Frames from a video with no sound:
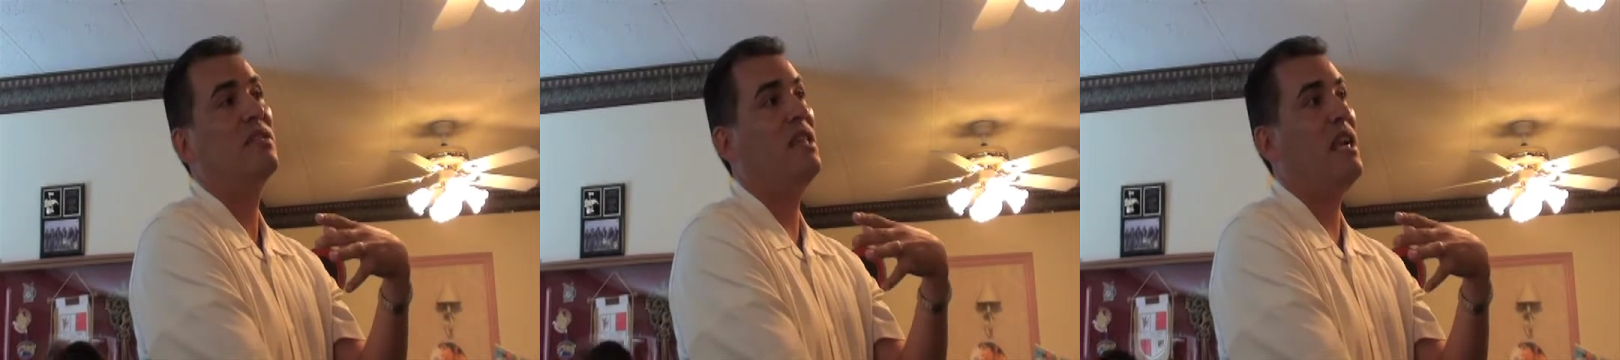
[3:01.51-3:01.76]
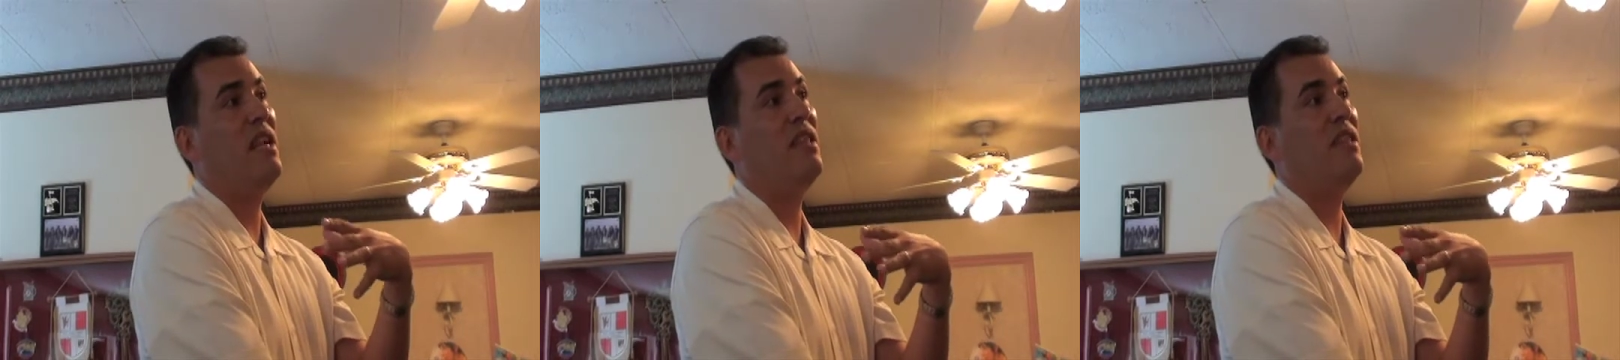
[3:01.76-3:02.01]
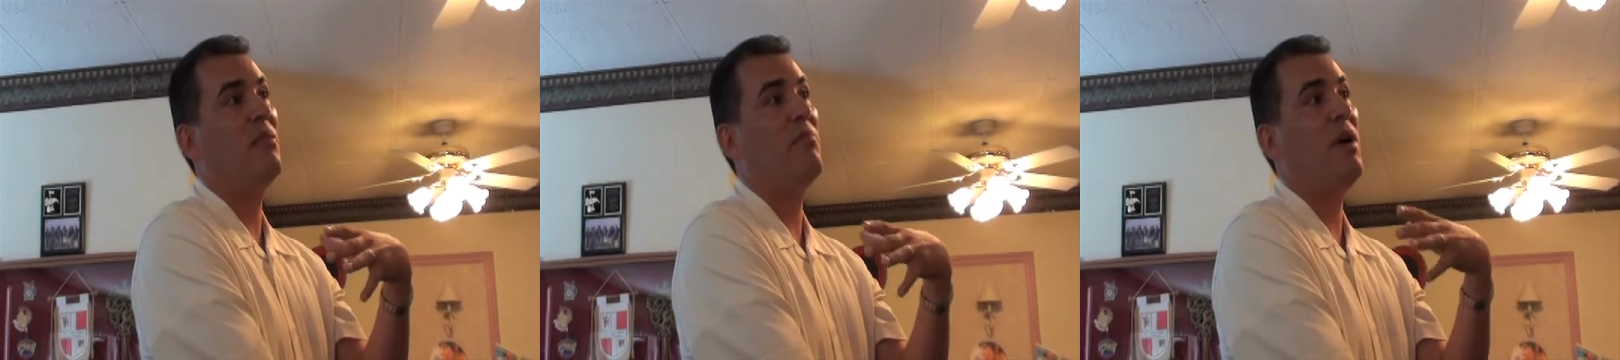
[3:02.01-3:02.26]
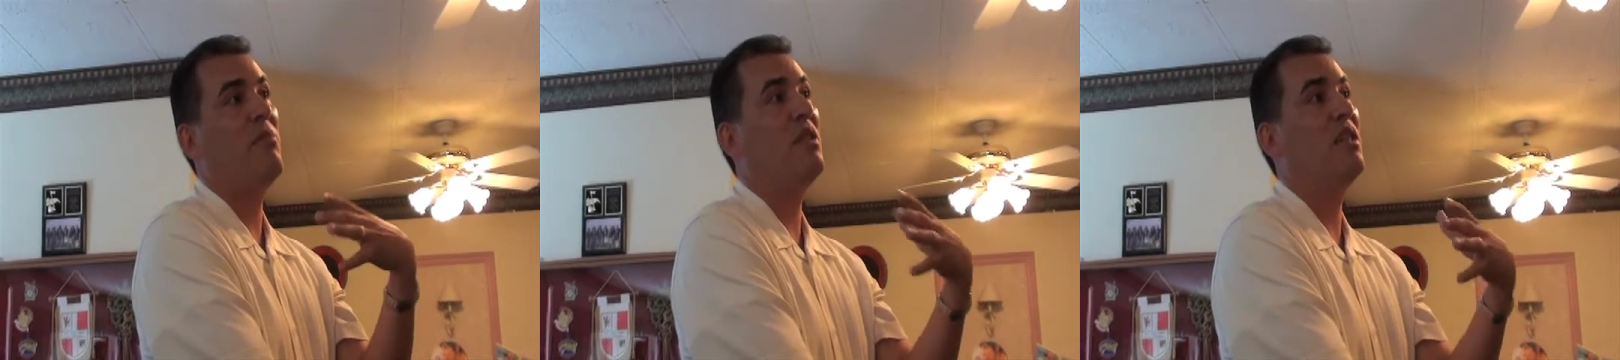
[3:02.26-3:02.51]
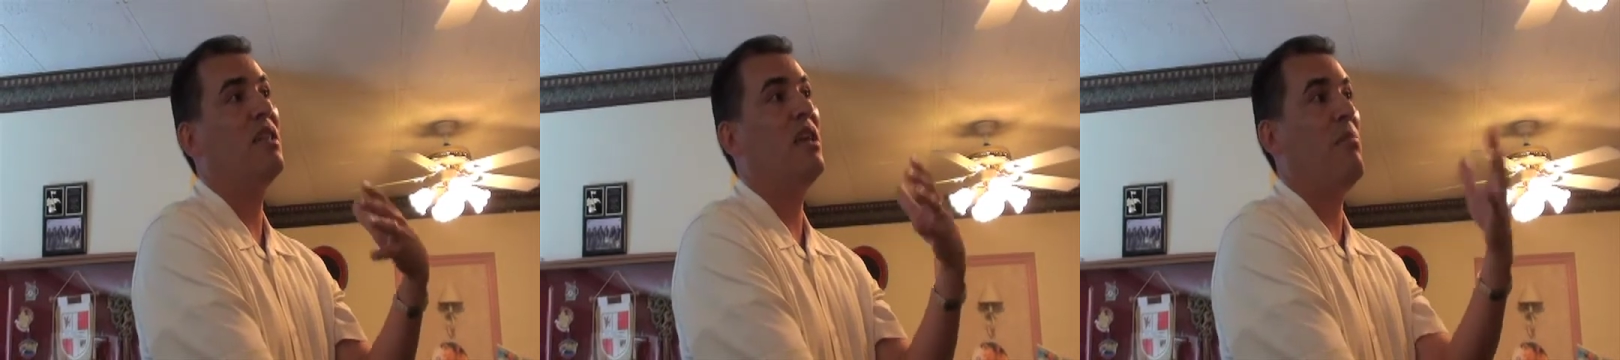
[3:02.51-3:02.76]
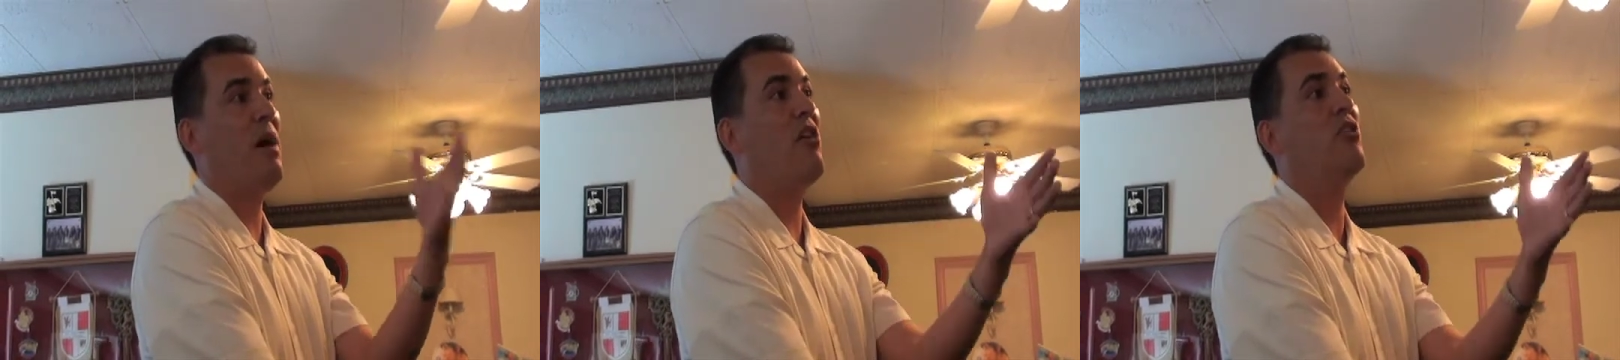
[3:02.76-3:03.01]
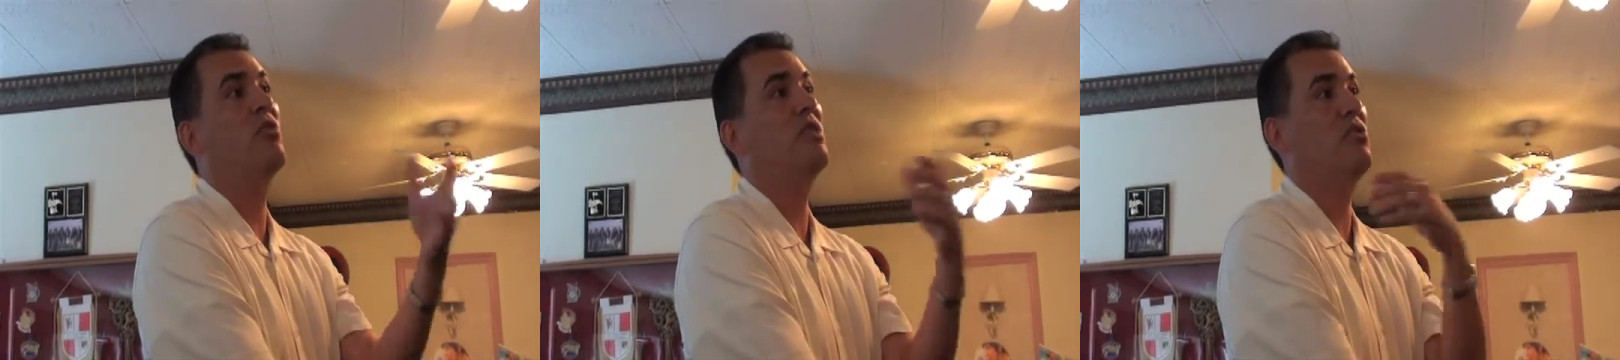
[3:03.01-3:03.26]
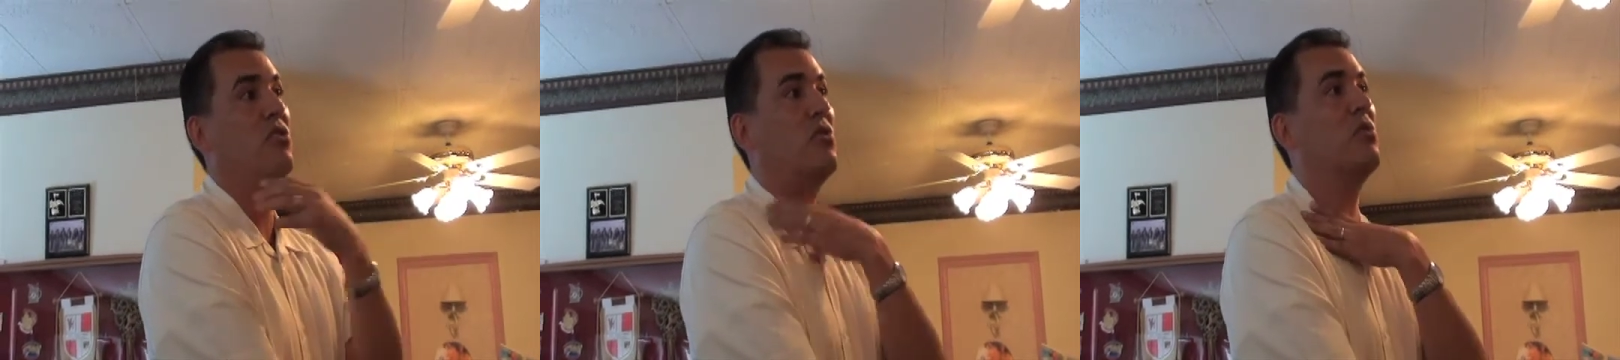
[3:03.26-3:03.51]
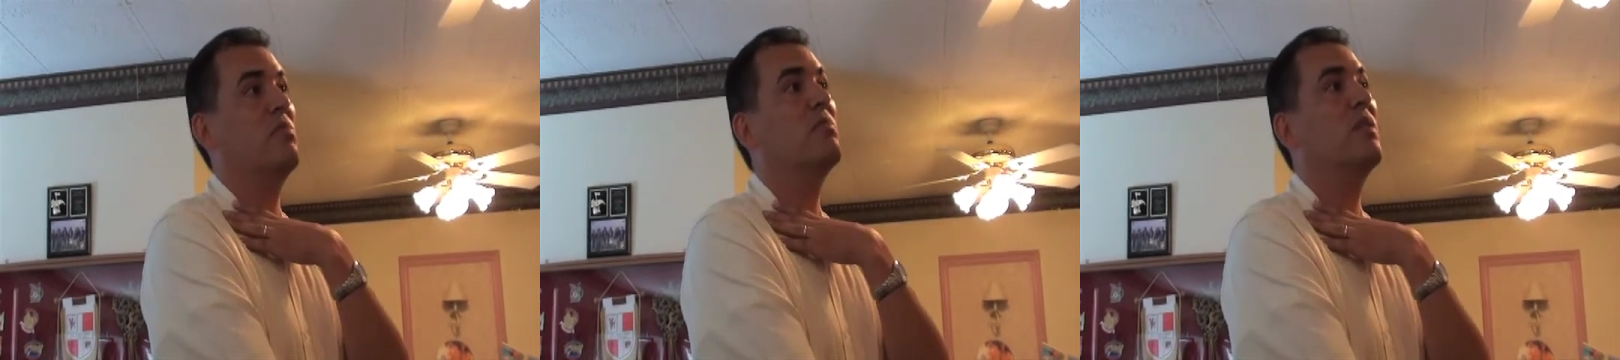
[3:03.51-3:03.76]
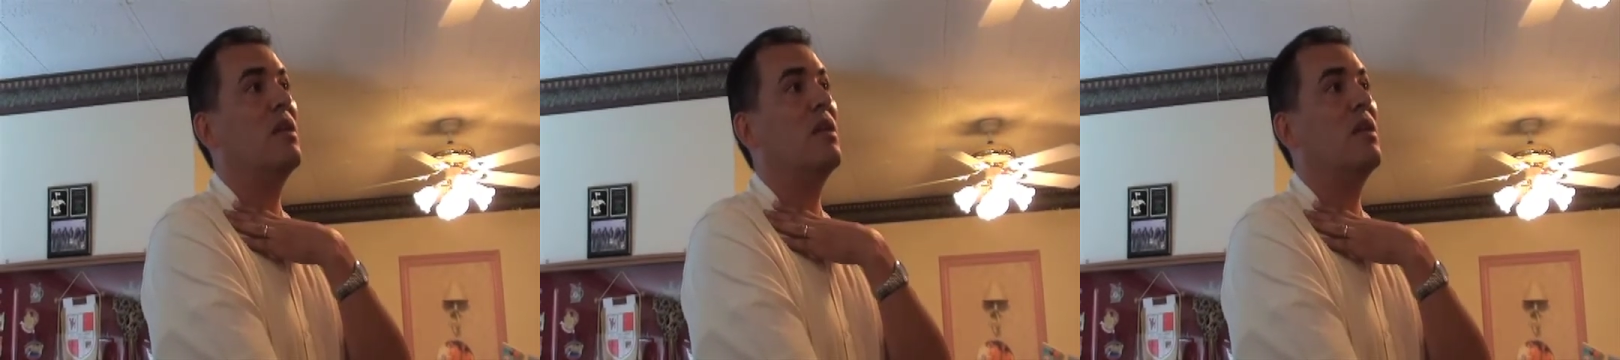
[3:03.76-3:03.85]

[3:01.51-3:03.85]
said anything publicly about you as a group.